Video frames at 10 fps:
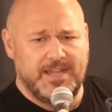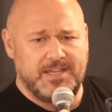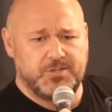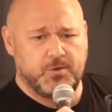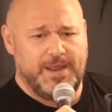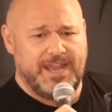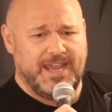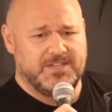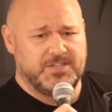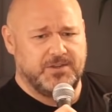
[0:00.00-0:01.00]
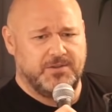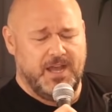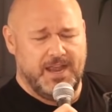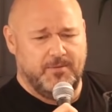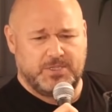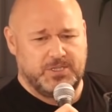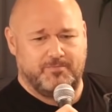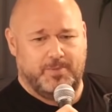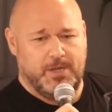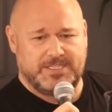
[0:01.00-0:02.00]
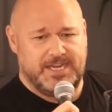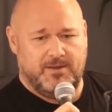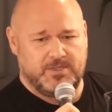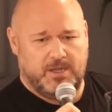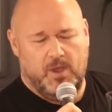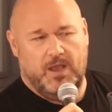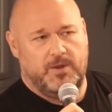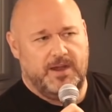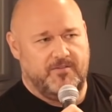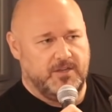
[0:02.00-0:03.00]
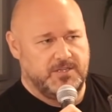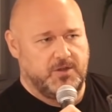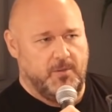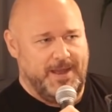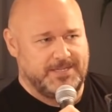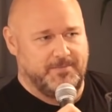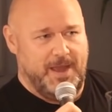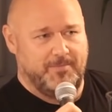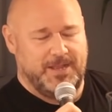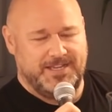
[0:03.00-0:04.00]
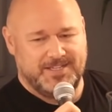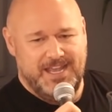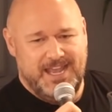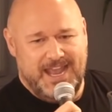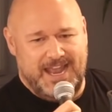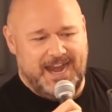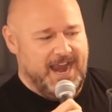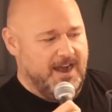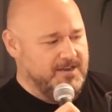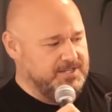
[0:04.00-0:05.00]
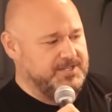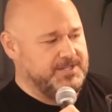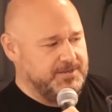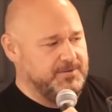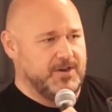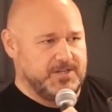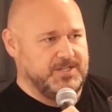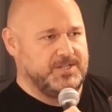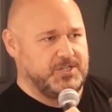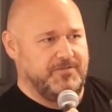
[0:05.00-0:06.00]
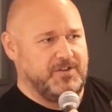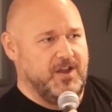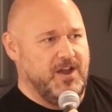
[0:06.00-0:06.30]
Easter weekend, so it was just booked. And I was like, well, whatever, I'll just go back to my place. And I hired 2 nurses shifting.